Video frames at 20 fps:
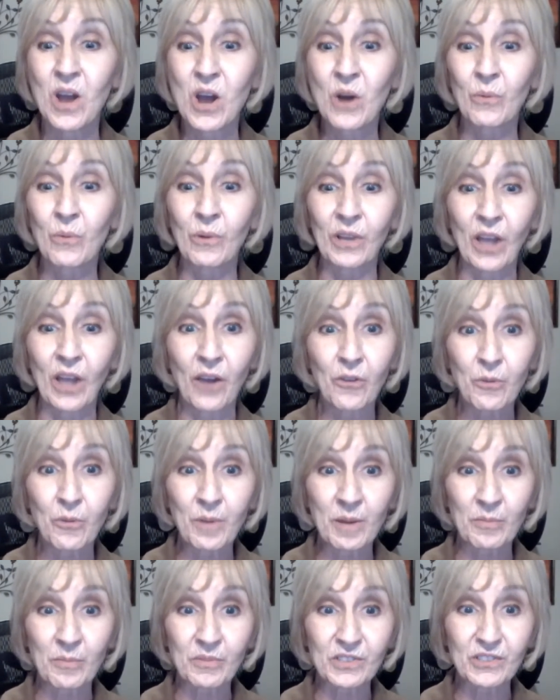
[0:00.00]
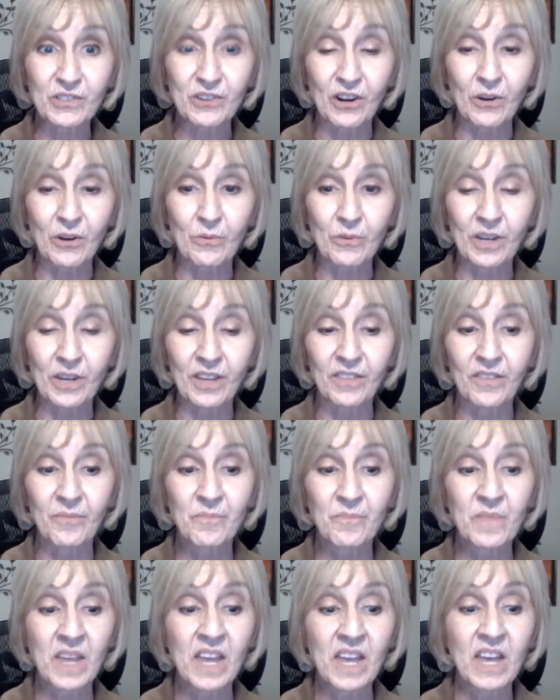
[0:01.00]
what other people struggle with.
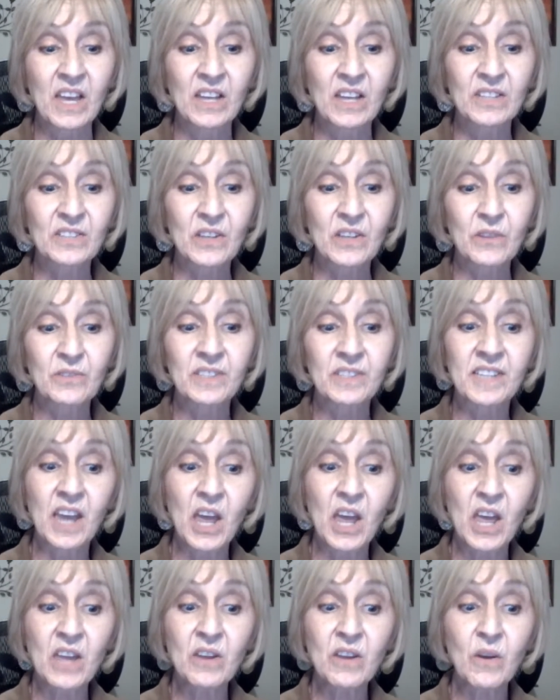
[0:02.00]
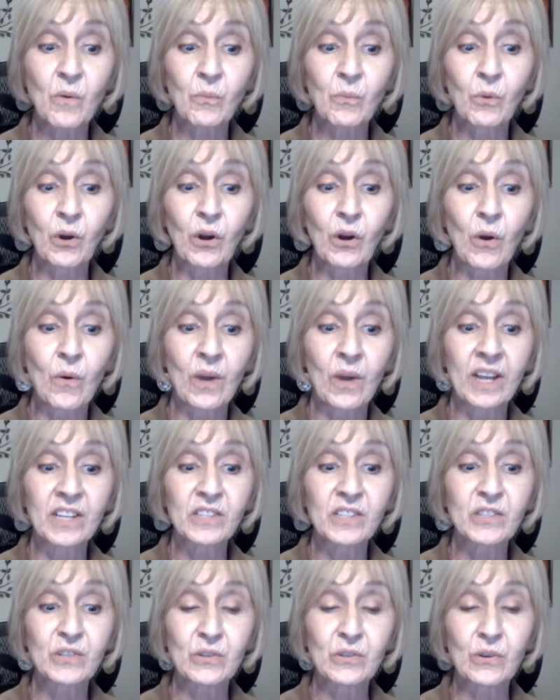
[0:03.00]
So today we're going
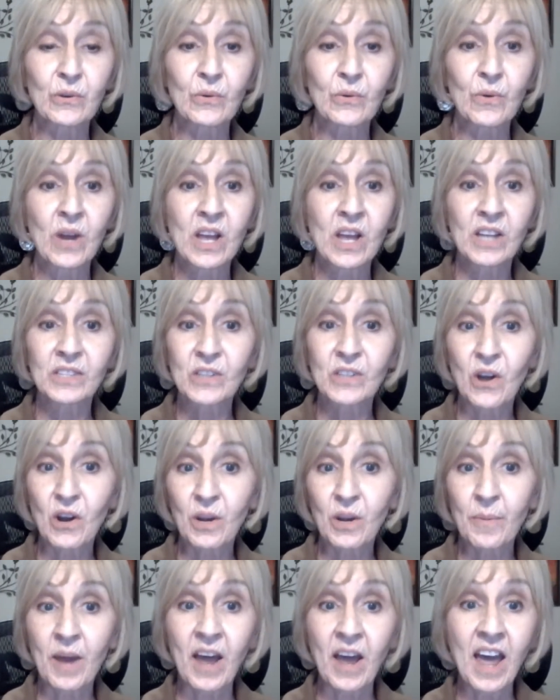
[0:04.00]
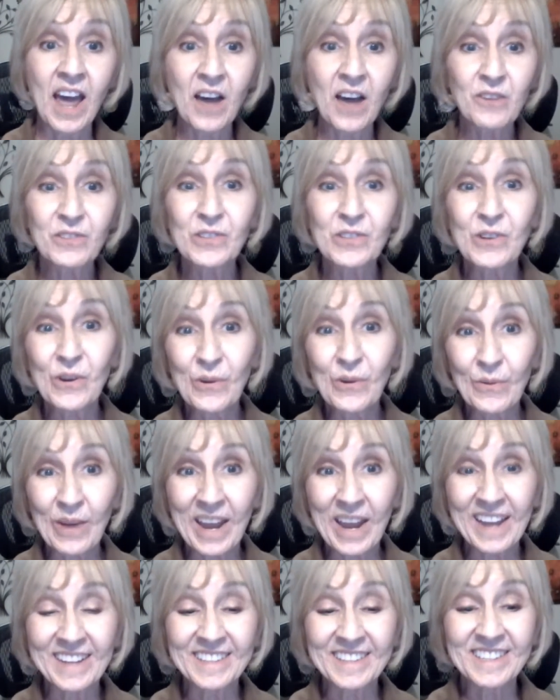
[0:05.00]
to talk about how to
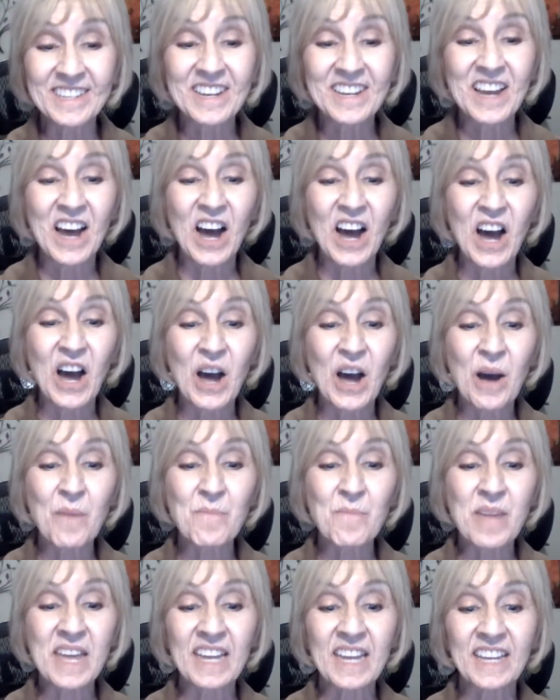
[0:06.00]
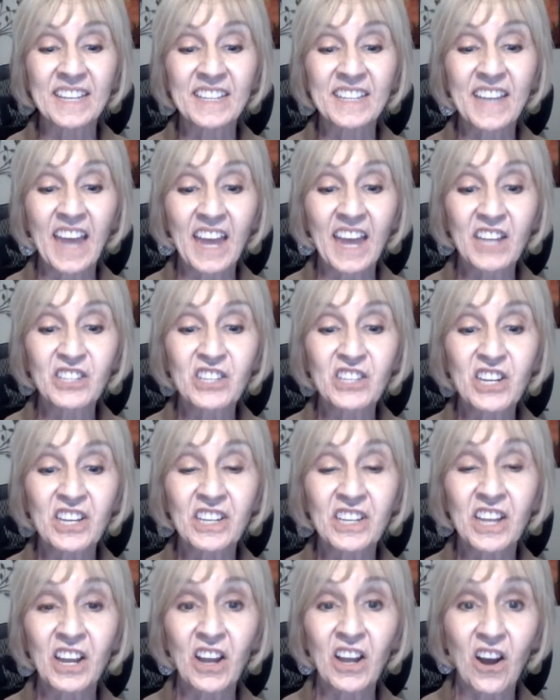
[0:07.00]
create
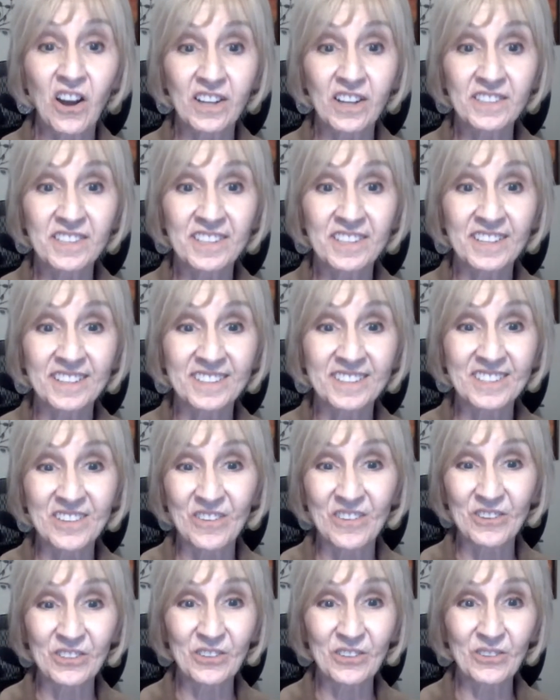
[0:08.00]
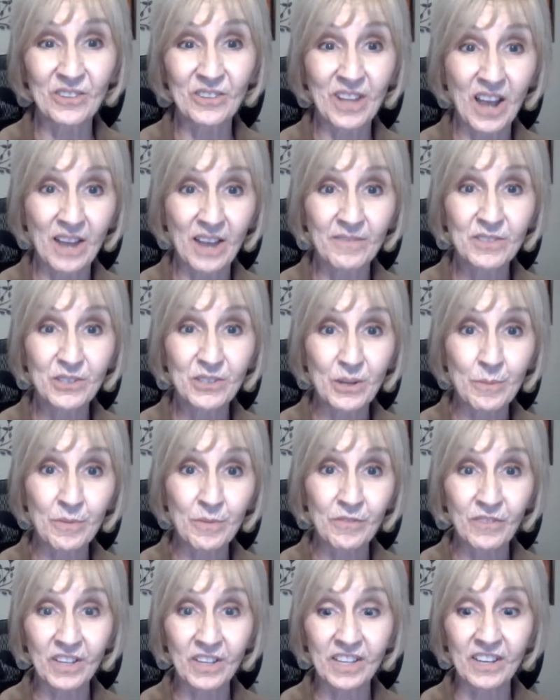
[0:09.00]
engaging content on your live
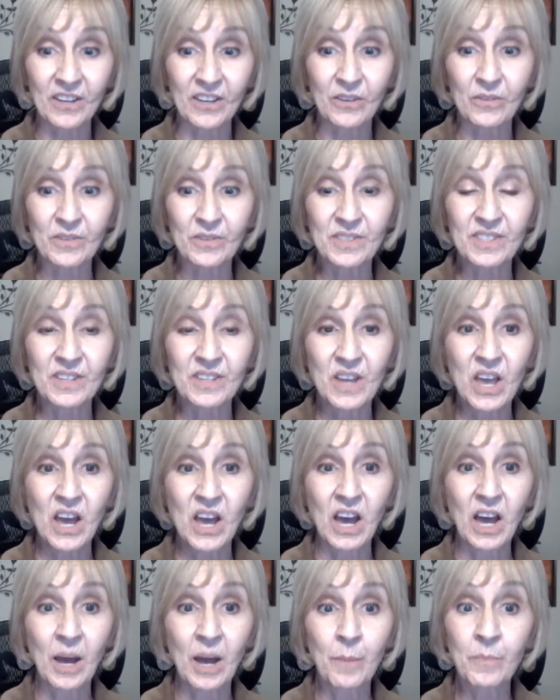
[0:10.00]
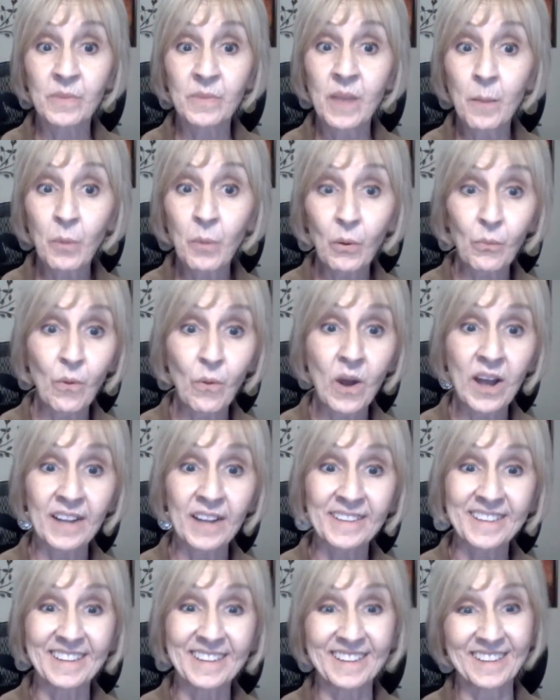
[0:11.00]
streaming videos. Number
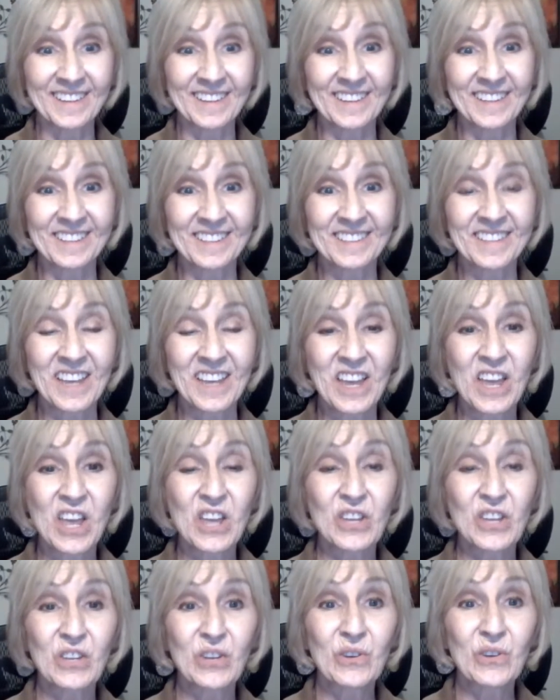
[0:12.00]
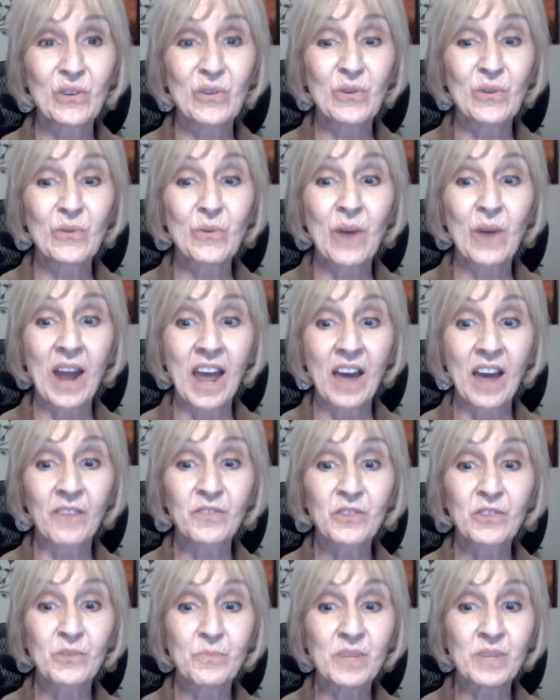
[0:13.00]
one is you have
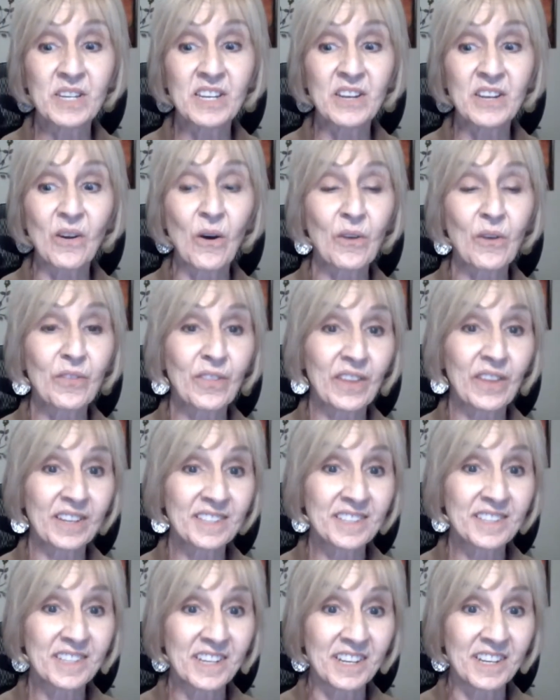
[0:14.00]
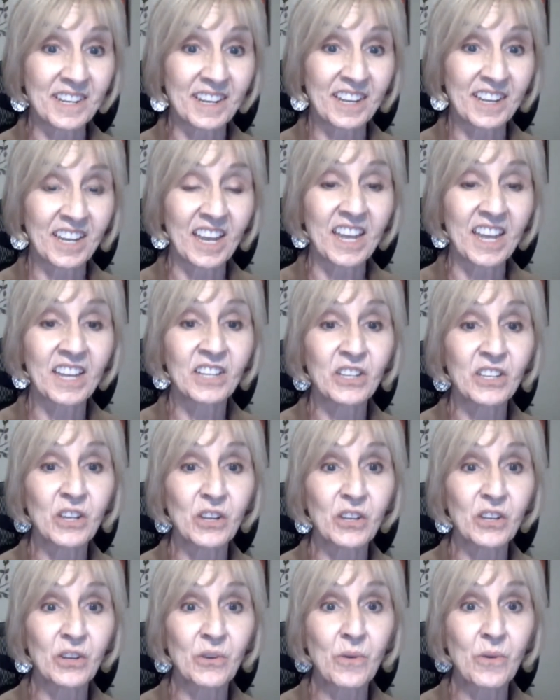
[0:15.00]
to be authentic
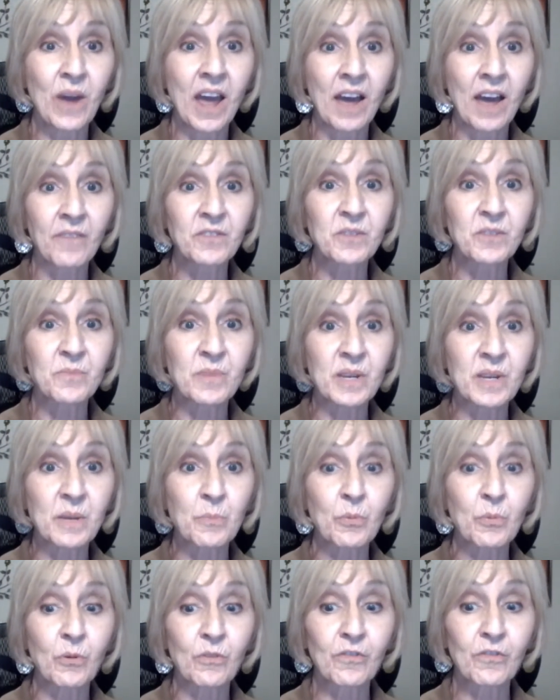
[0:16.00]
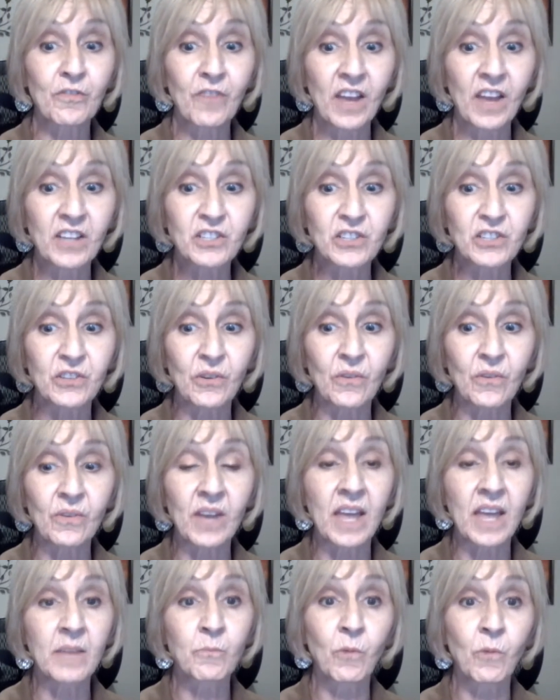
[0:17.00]
and you have to be professional.
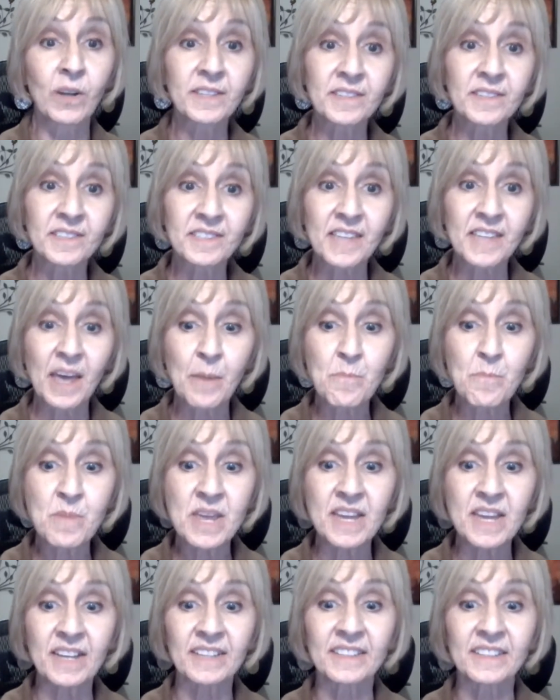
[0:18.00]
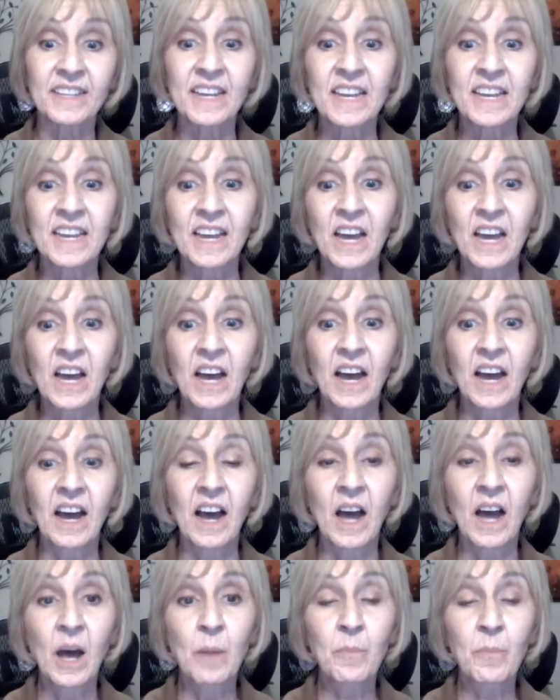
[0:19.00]
And what does that mean?
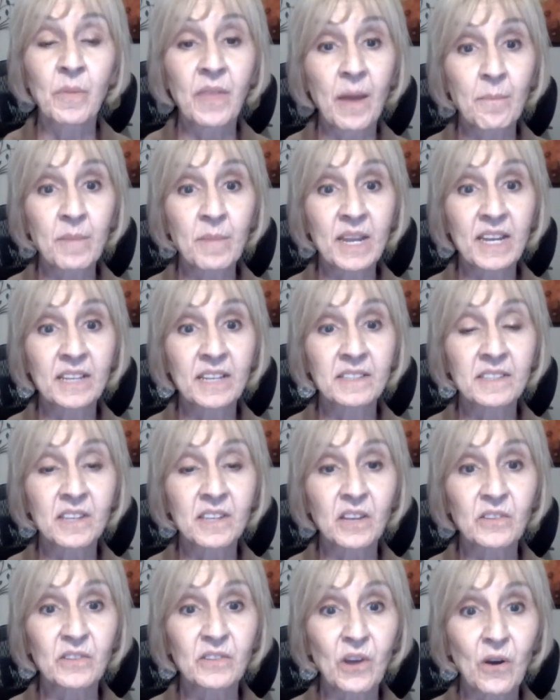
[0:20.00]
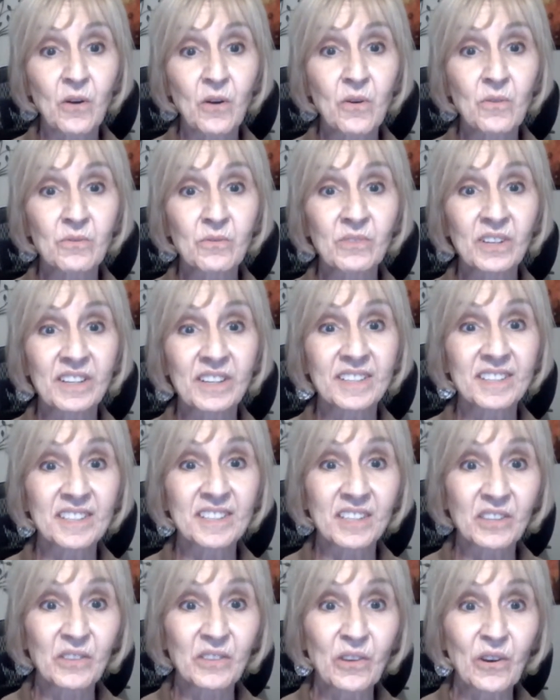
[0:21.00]
That means don't
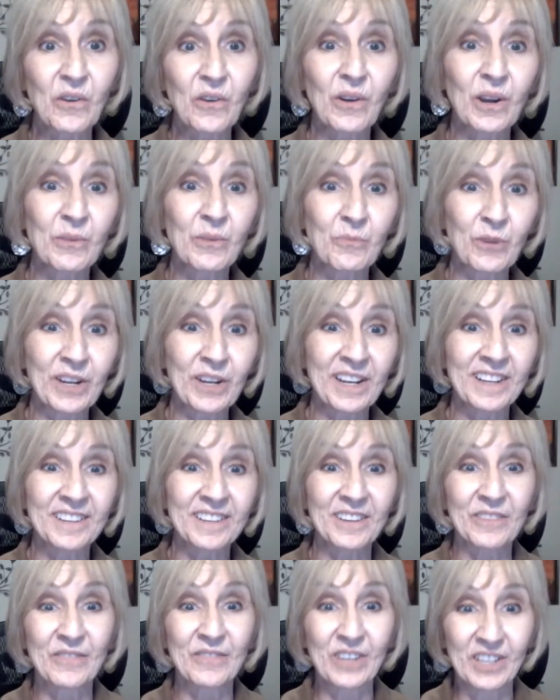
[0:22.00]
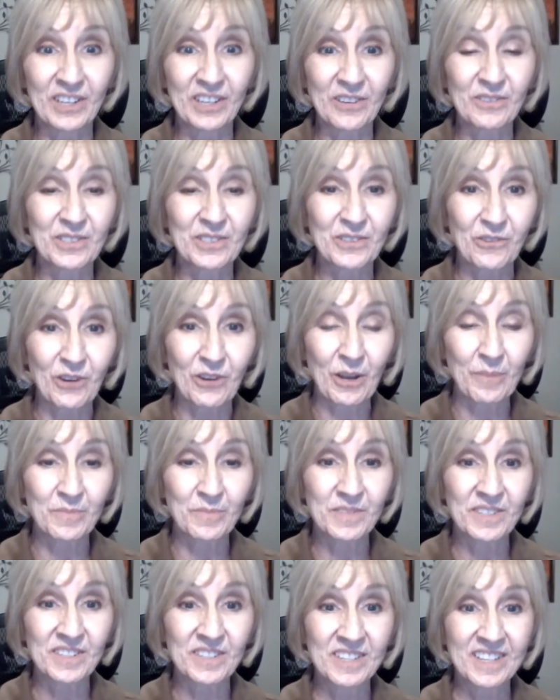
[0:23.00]
sit there and read a video
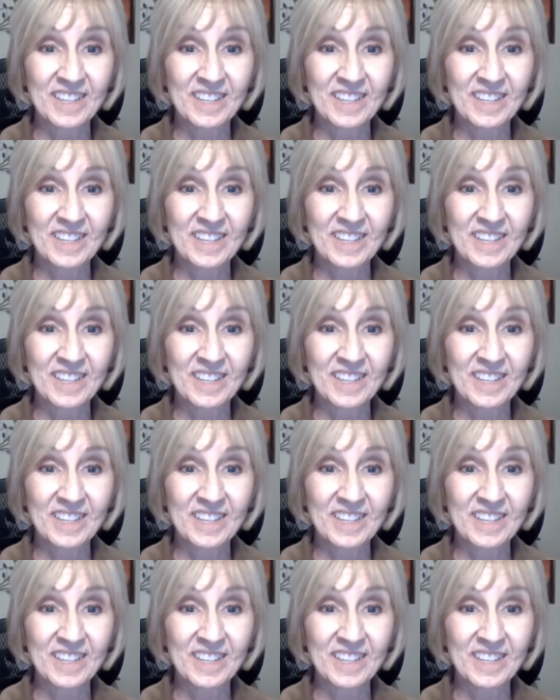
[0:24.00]
script.